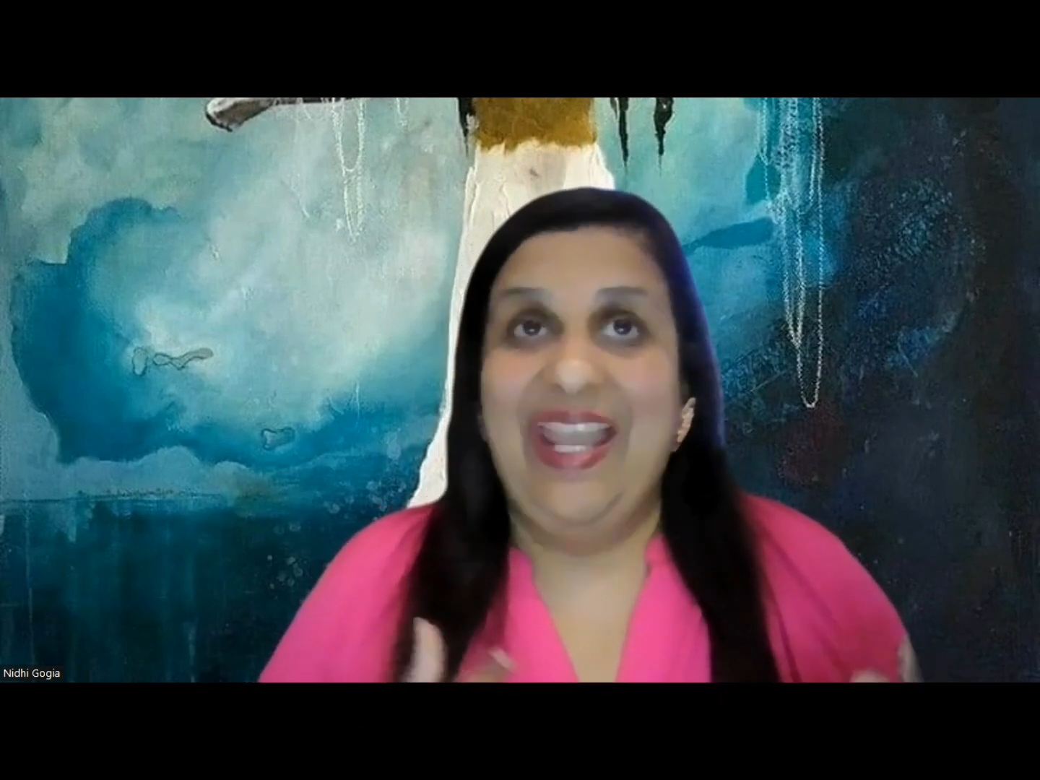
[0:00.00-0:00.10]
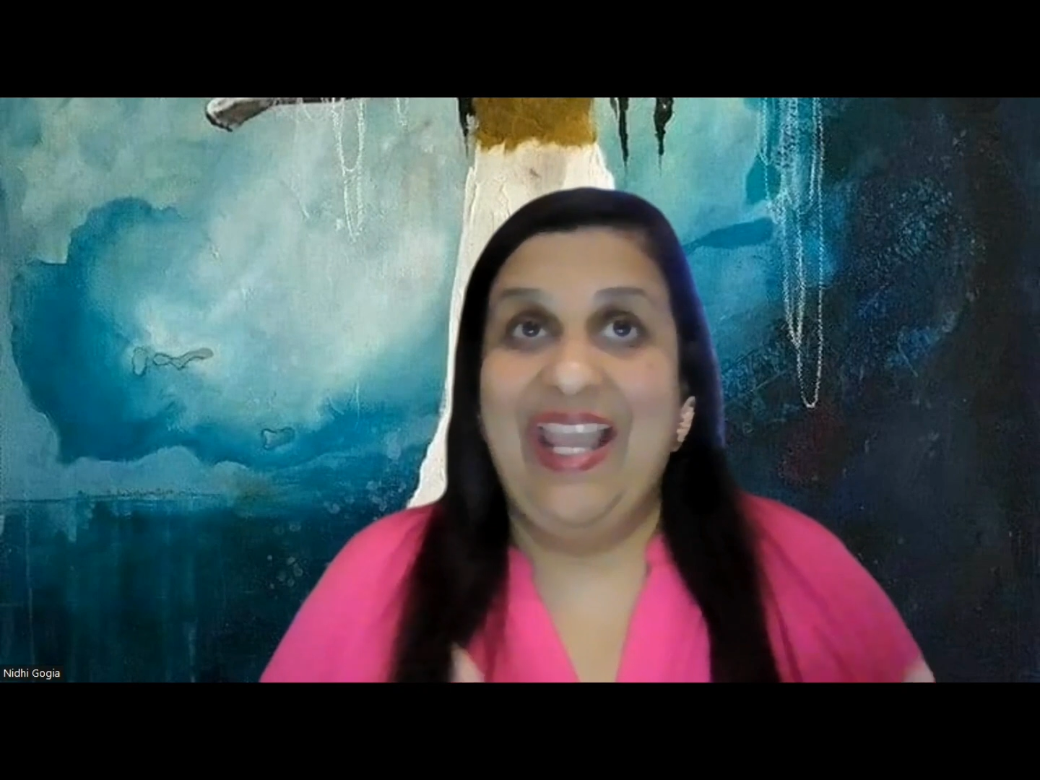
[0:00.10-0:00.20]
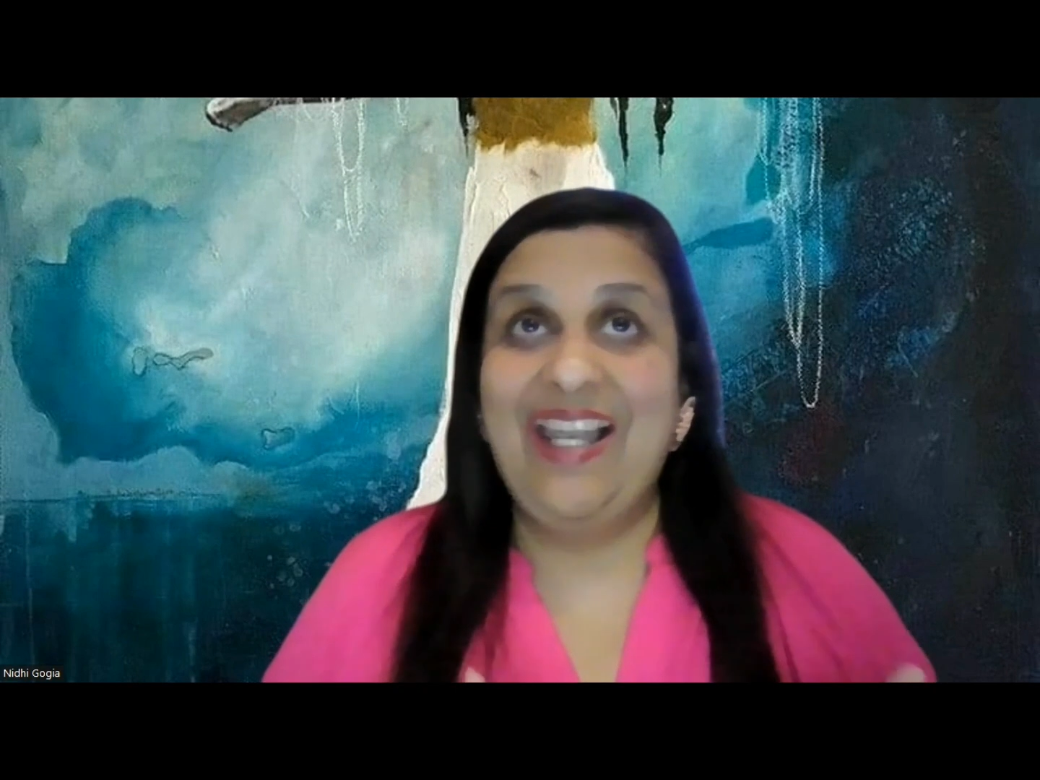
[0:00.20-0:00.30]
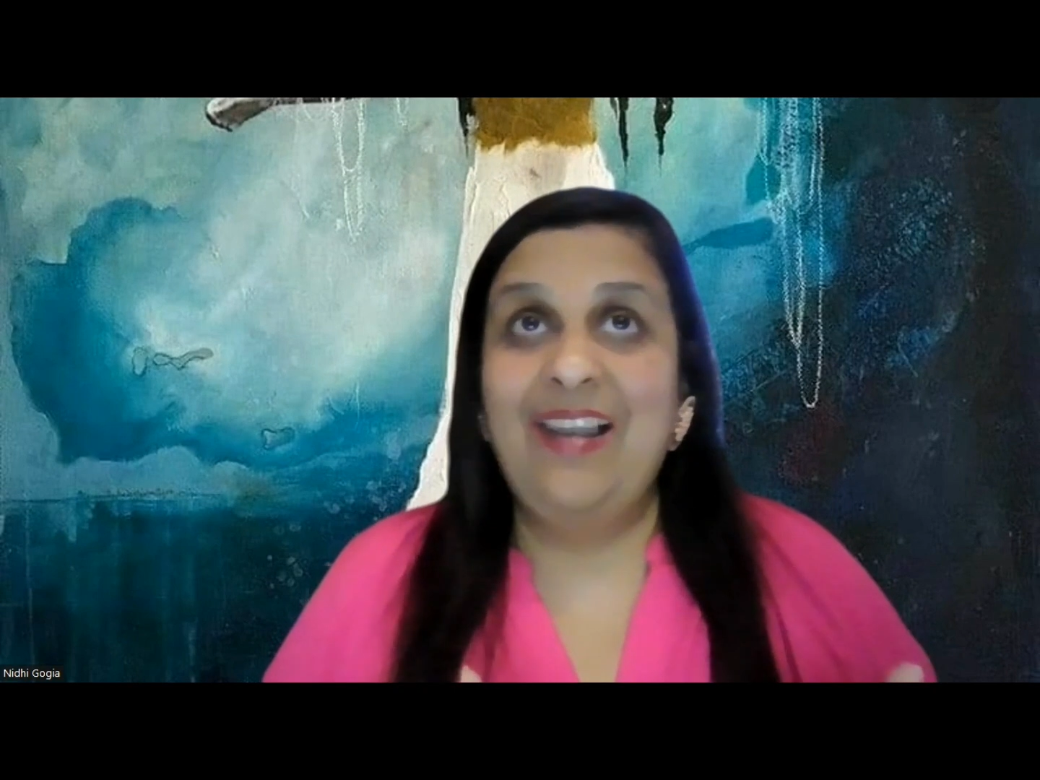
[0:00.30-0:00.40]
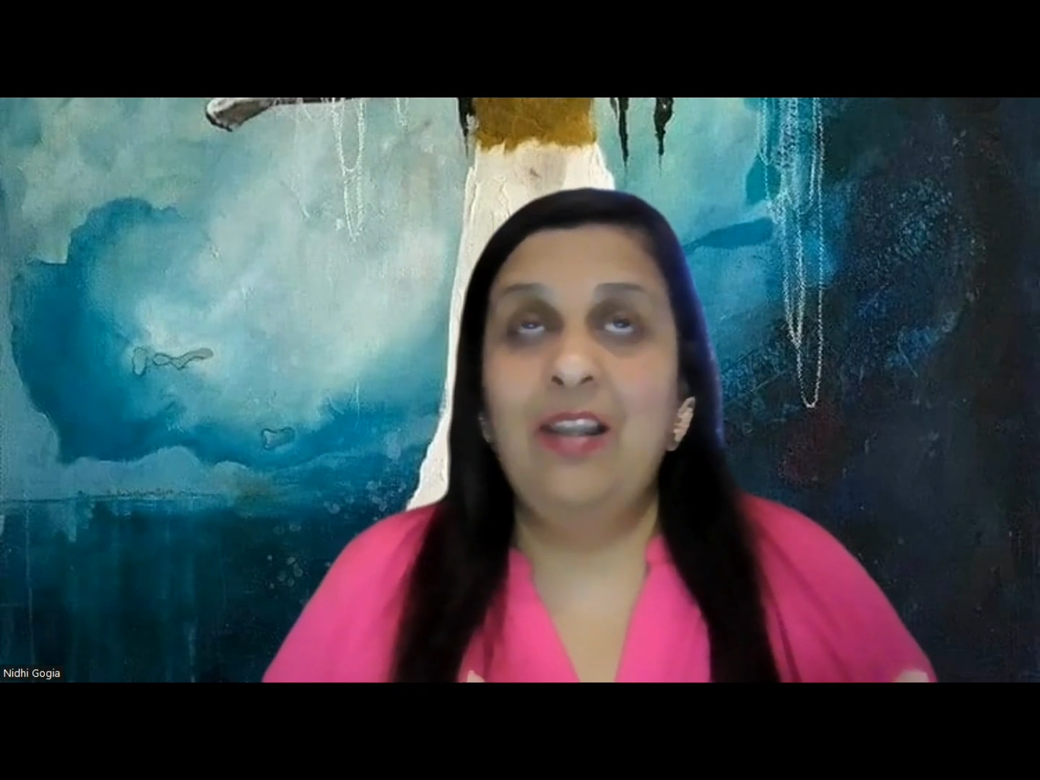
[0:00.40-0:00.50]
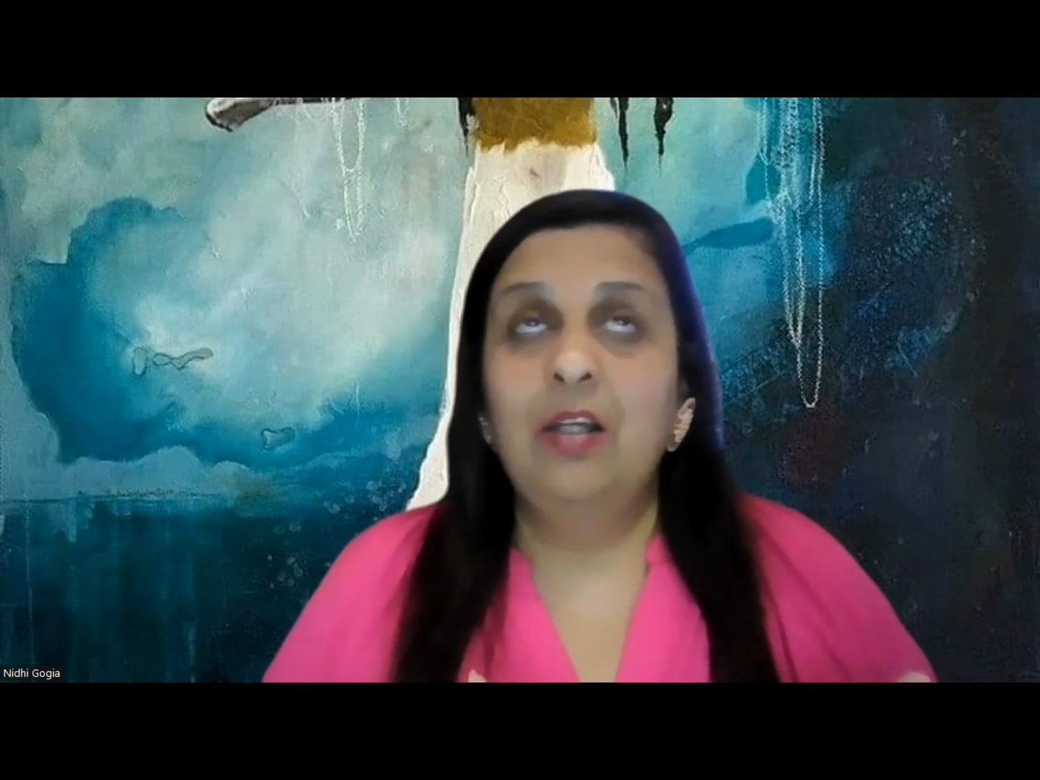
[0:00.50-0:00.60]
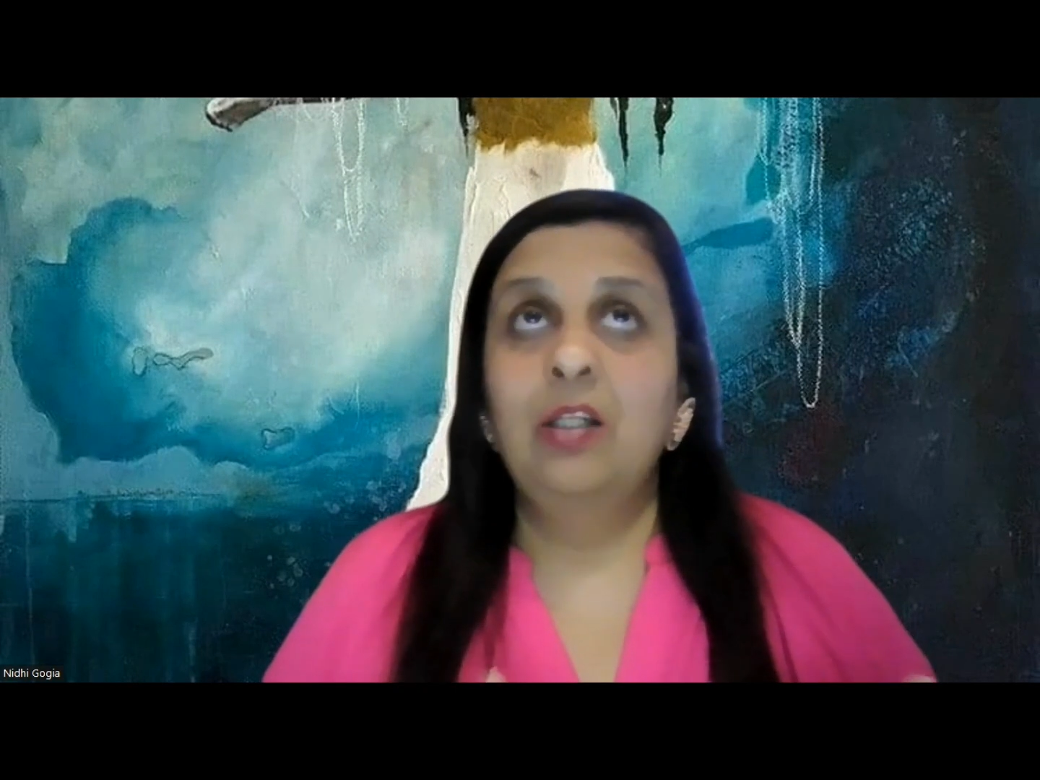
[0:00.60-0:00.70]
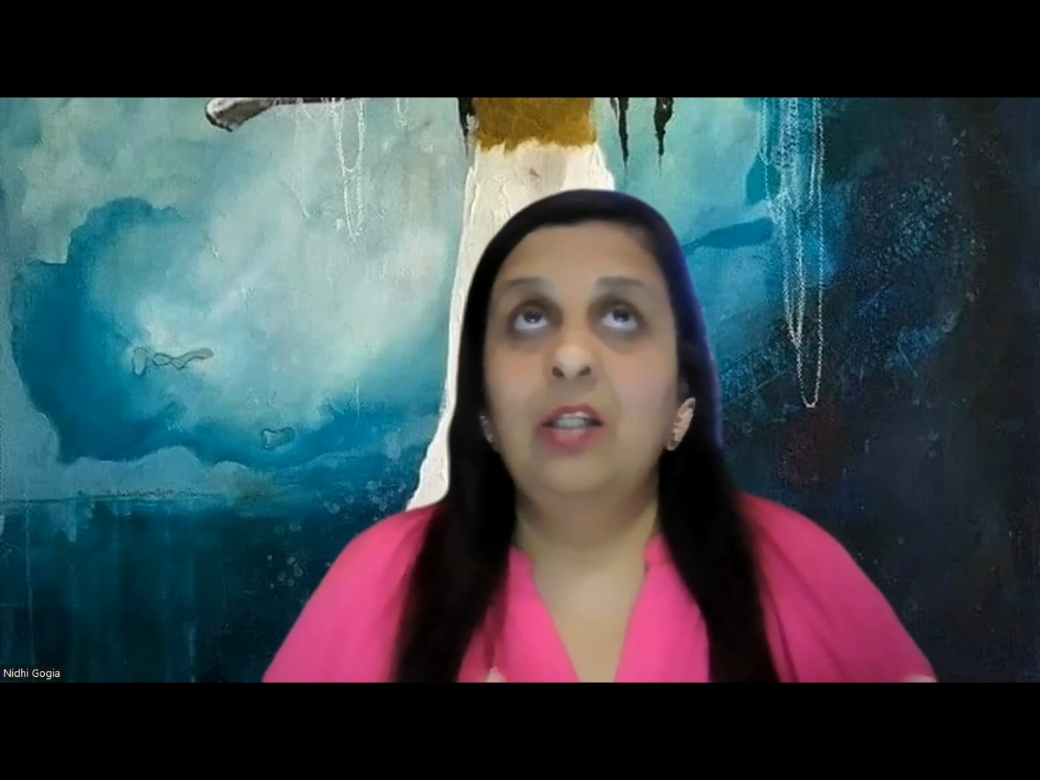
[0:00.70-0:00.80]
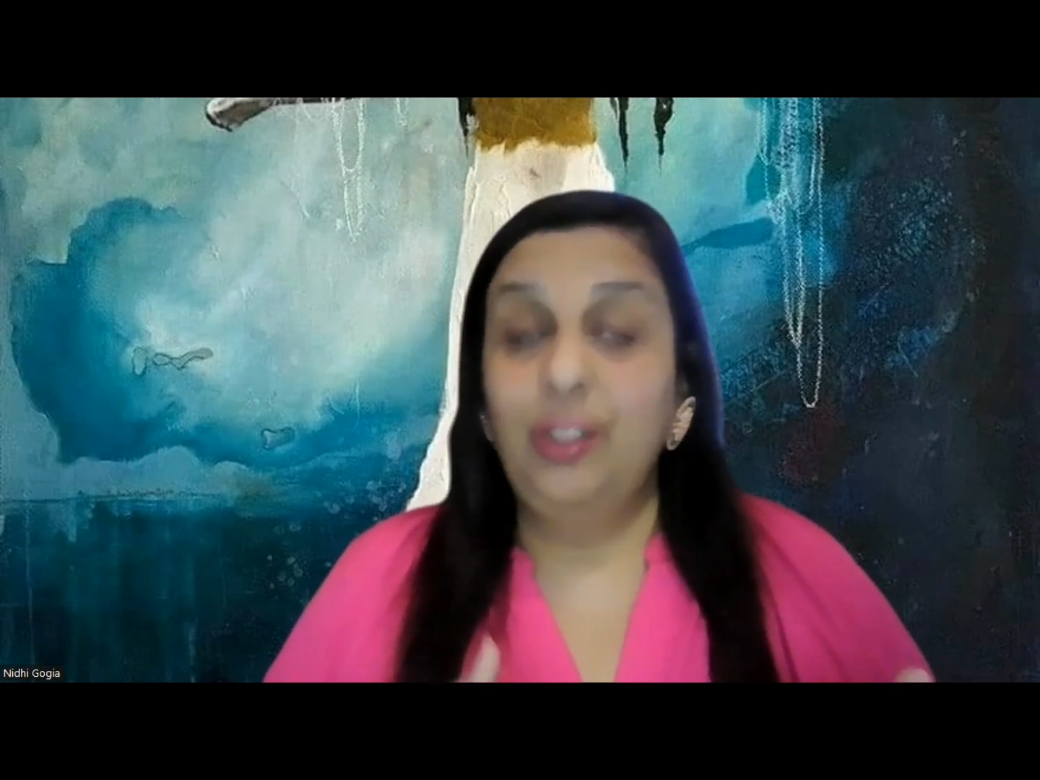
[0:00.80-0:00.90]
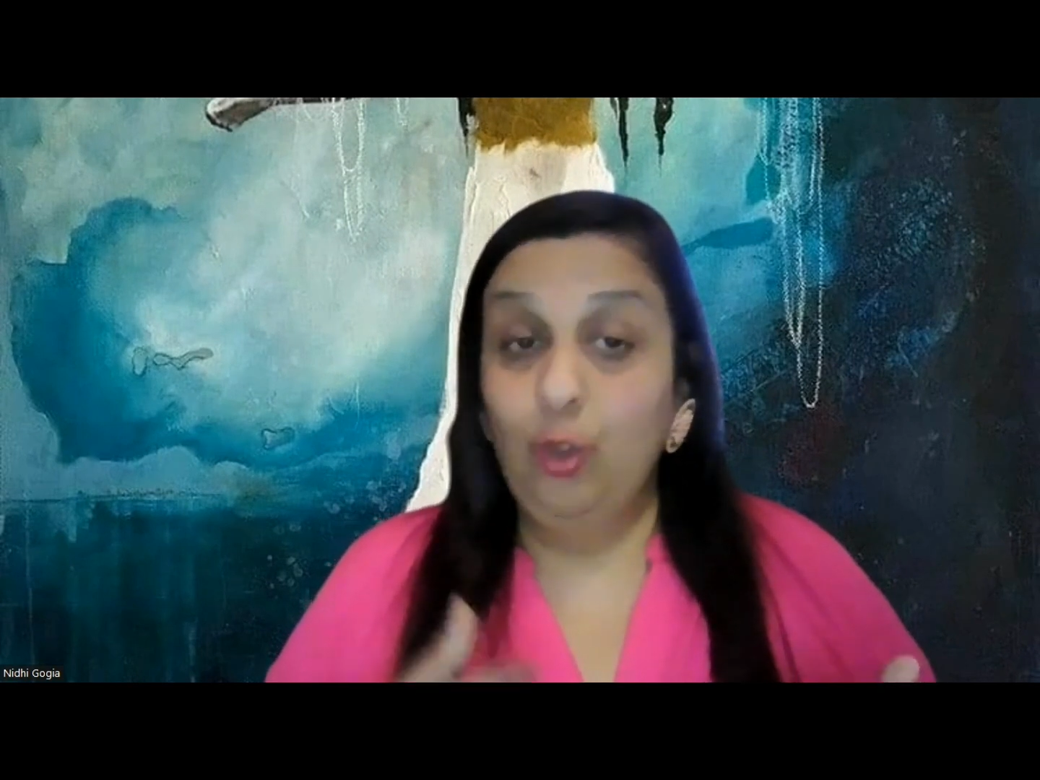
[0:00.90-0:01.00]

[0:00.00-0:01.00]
L,